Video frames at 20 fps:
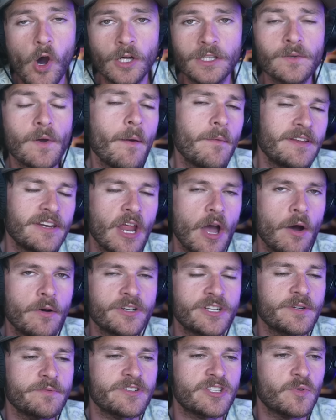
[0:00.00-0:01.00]
And the only way we
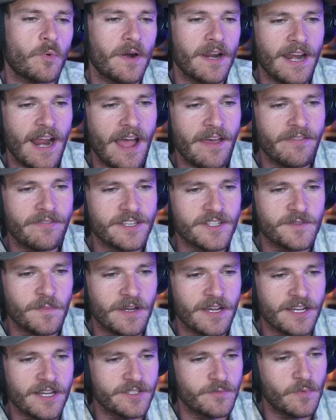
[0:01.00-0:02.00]
know she was 29th is
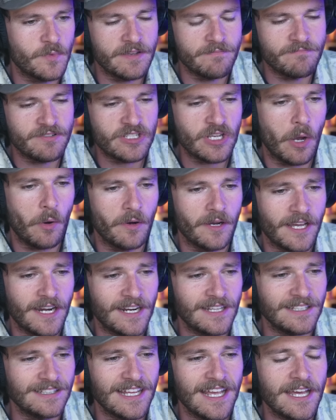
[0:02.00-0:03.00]
because we saw her
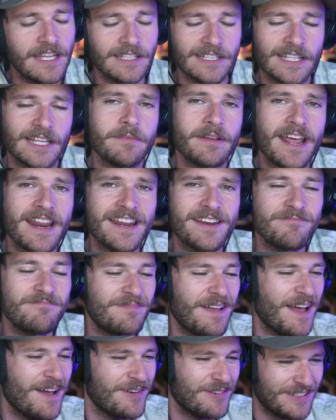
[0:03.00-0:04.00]
get el
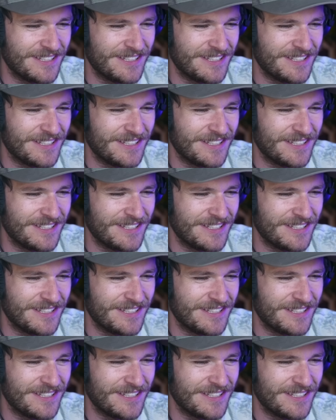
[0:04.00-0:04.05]
eliminated